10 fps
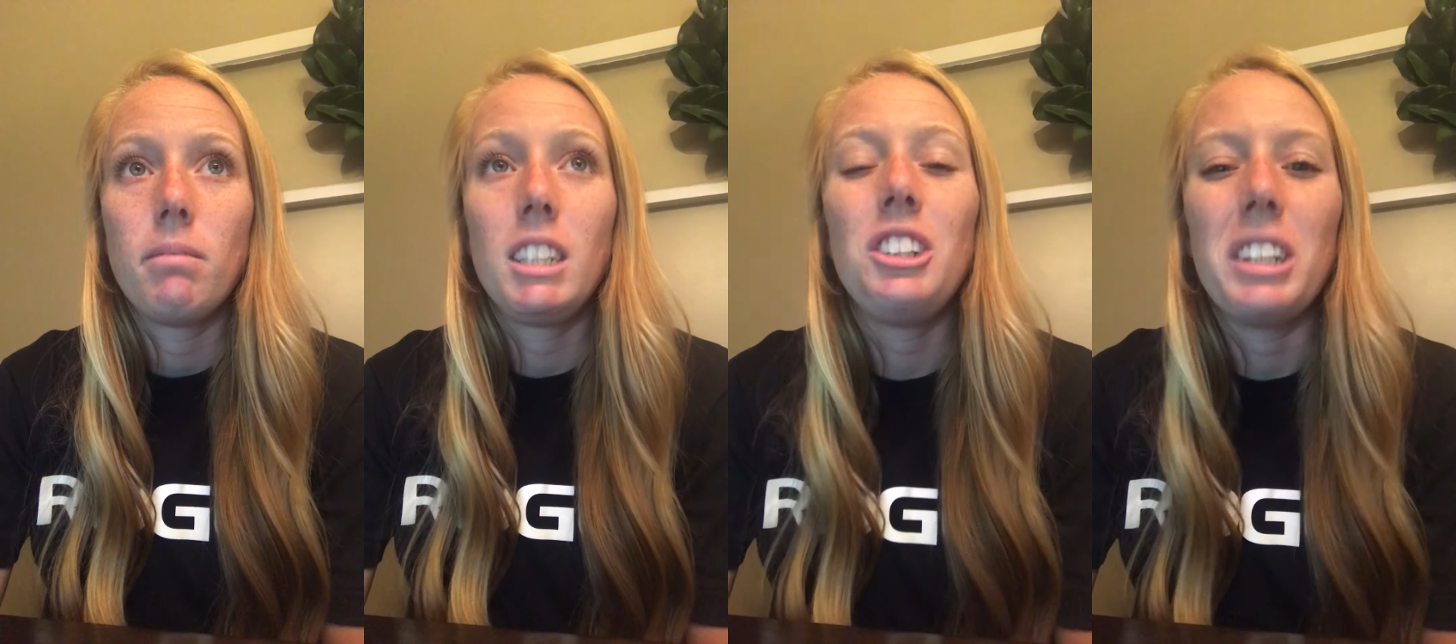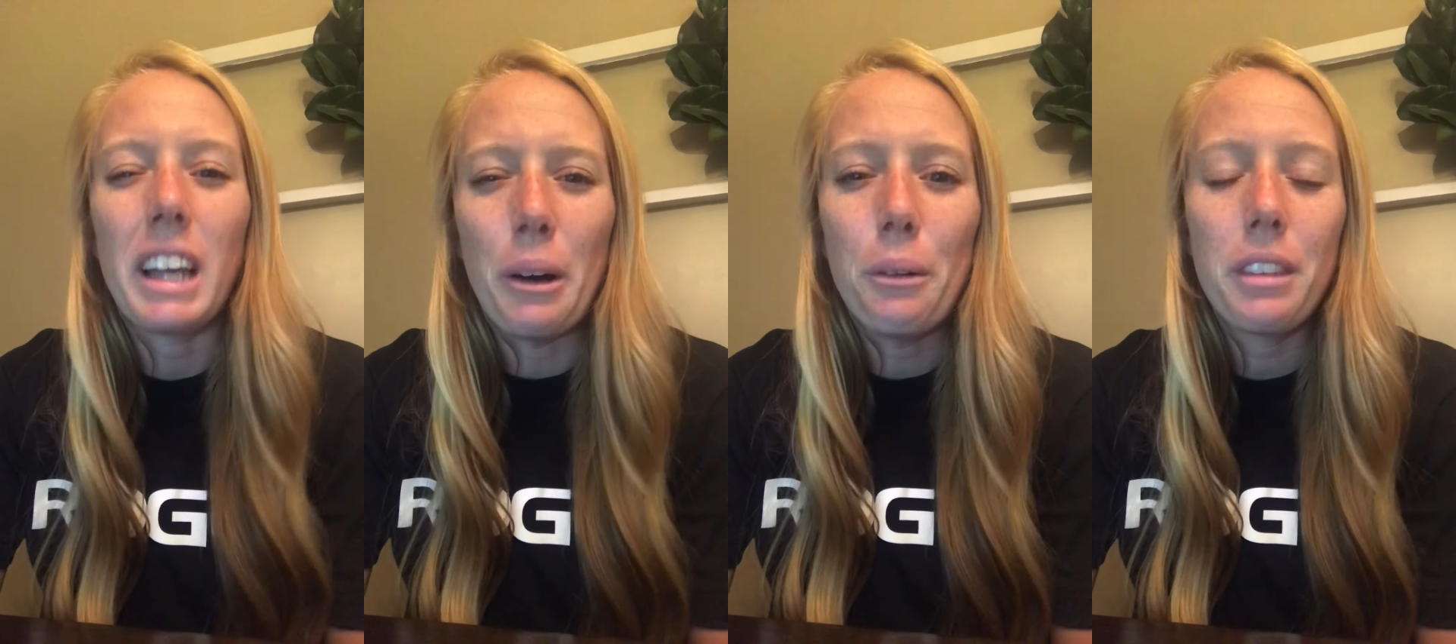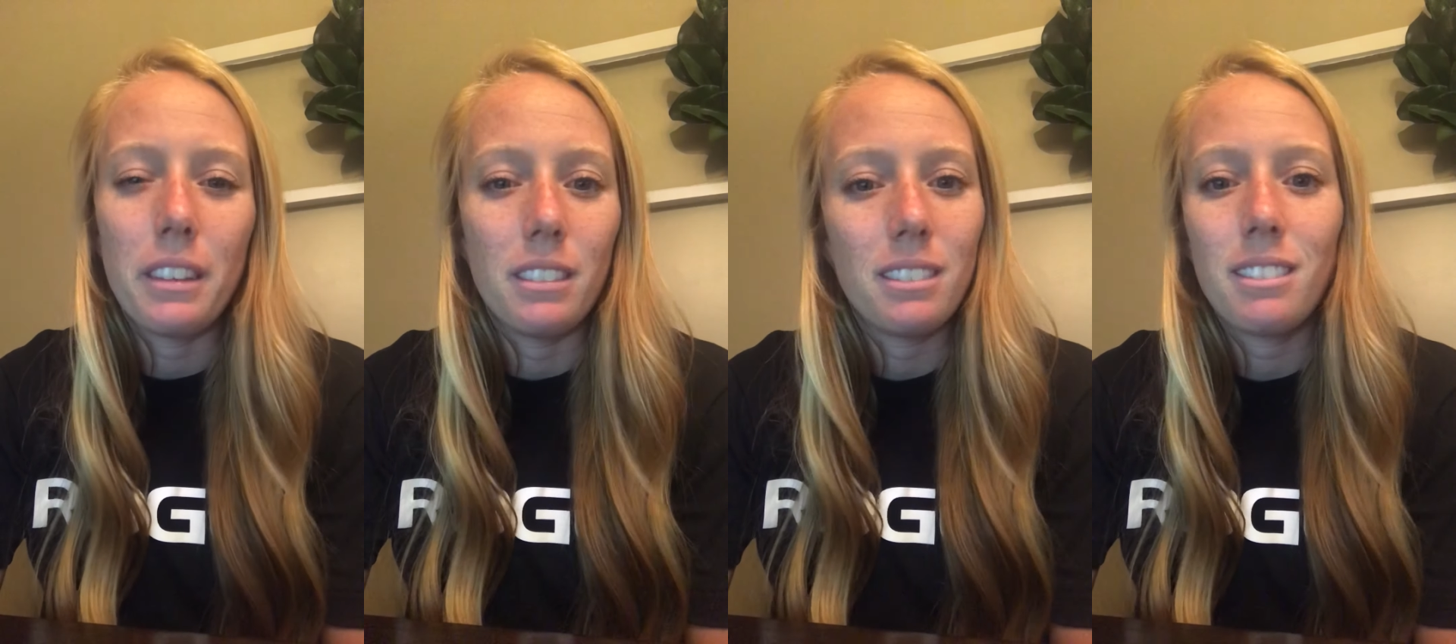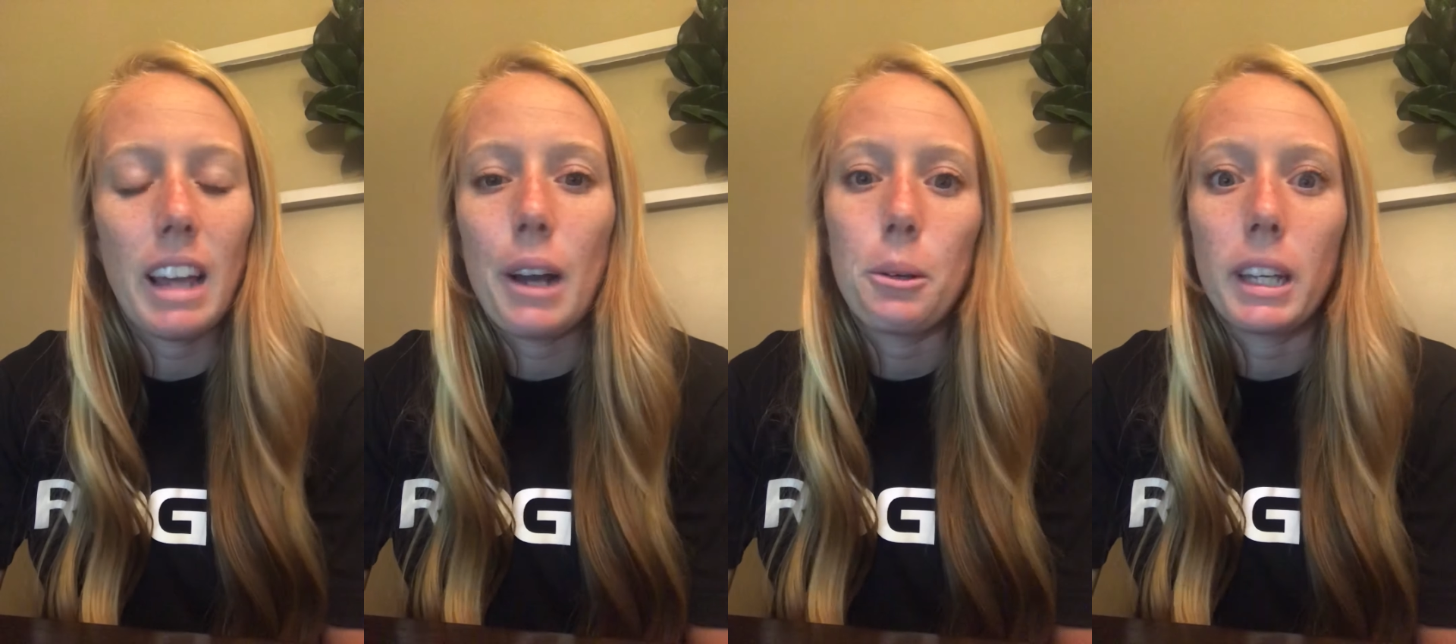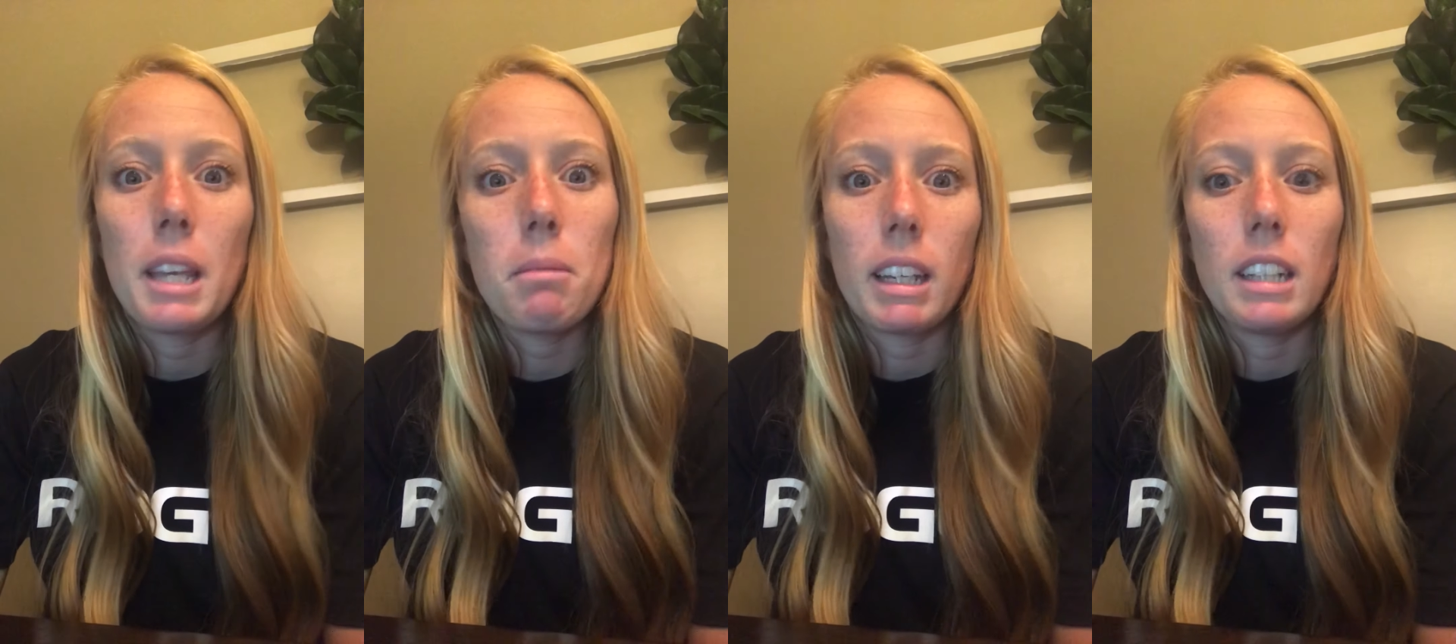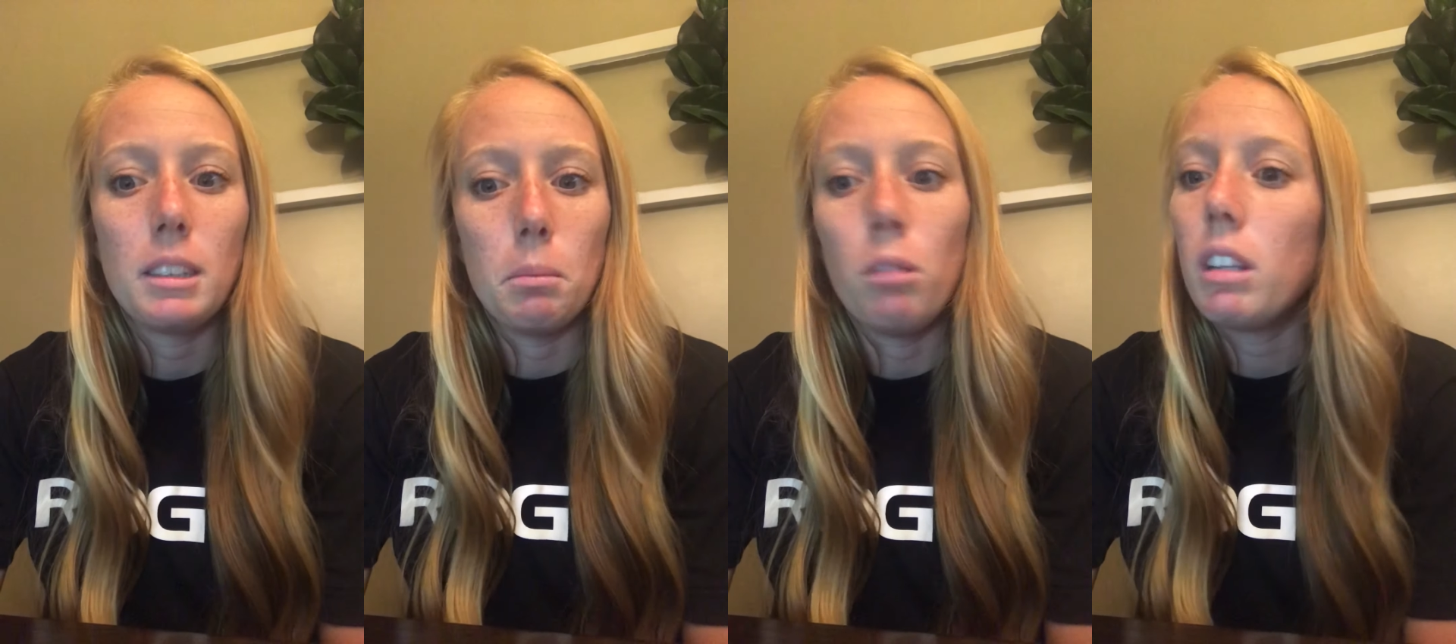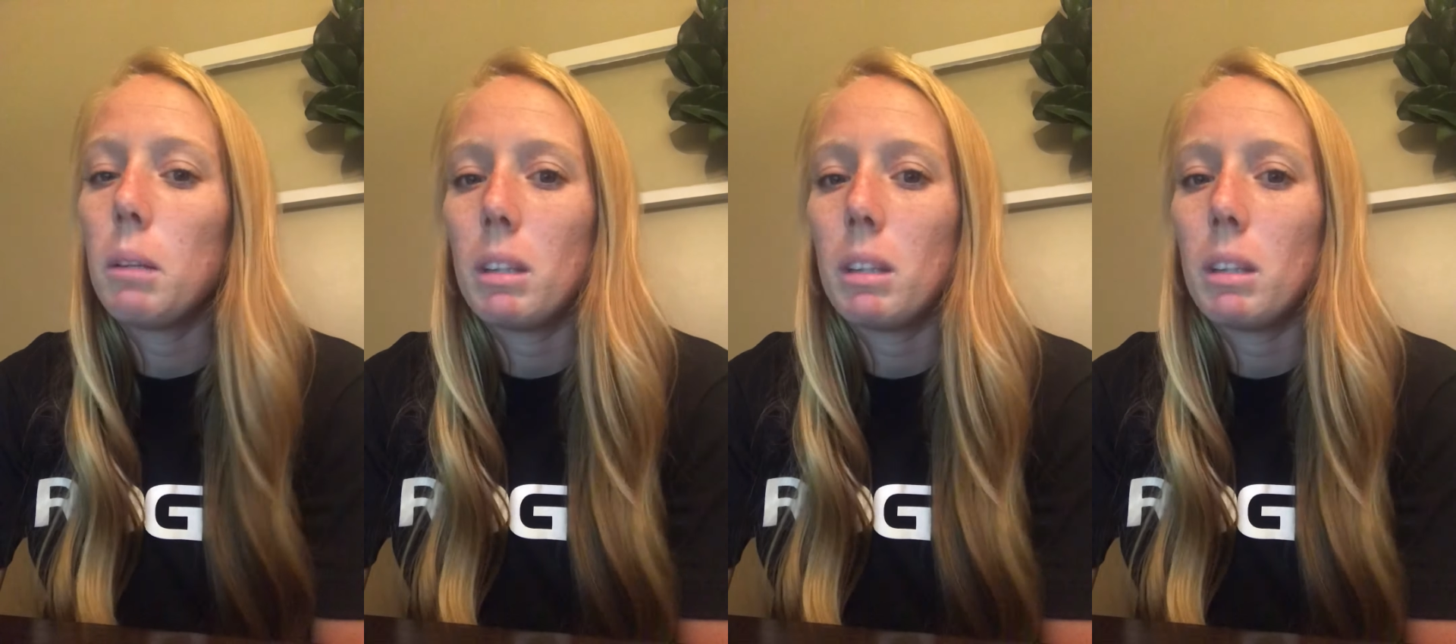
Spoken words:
teaching health and how do I keep my kids moving,